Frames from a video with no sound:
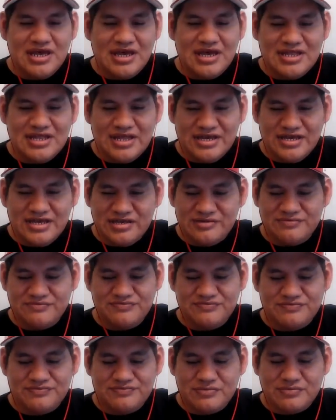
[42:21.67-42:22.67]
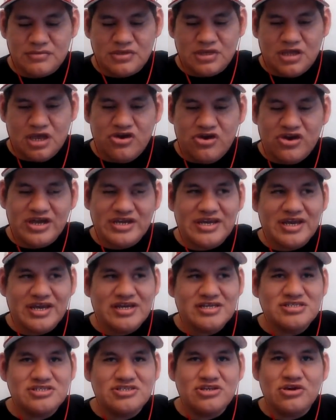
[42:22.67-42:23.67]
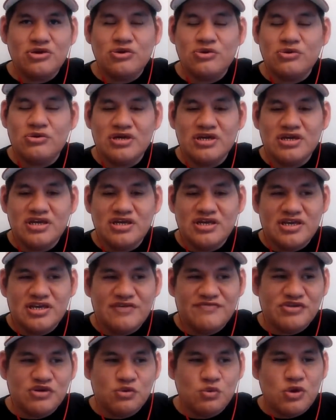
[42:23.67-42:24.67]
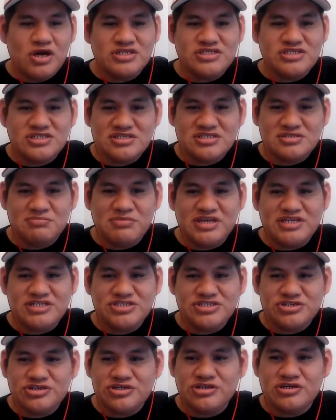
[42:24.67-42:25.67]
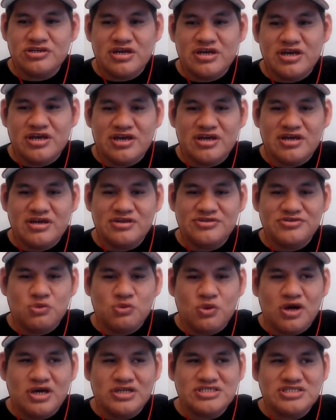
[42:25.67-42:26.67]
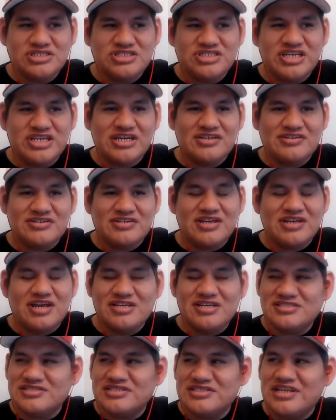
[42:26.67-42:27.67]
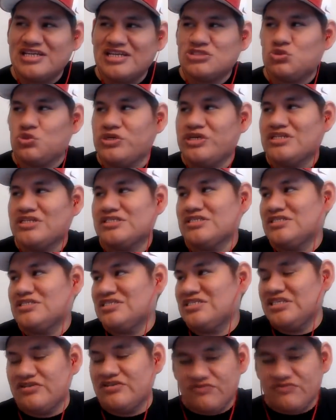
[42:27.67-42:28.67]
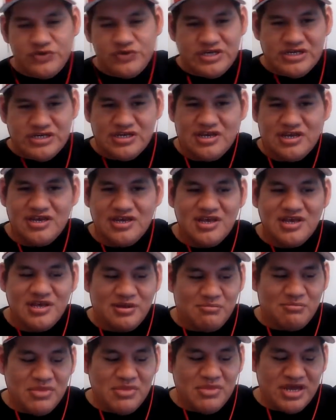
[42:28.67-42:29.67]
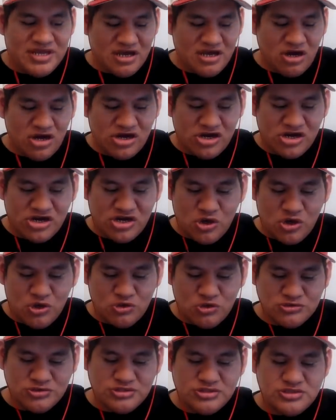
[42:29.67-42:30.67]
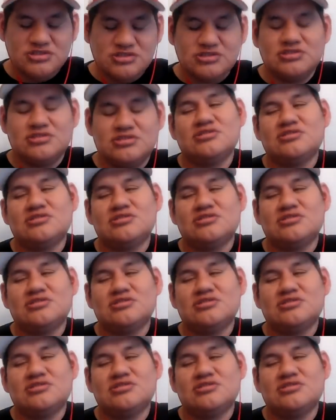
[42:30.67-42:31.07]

i like it all right guys so if you're watching make sure uh, to watch check us next week to see if we met our goals